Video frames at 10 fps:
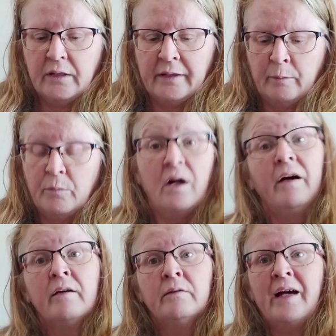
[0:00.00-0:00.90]

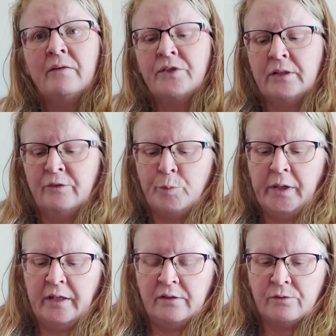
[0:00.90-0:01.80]
I don't have to live
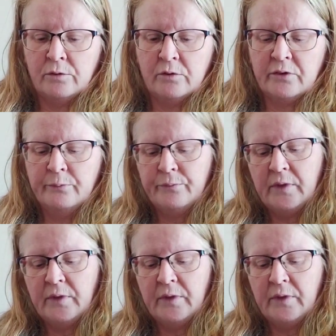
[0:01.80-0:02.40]
by his rules.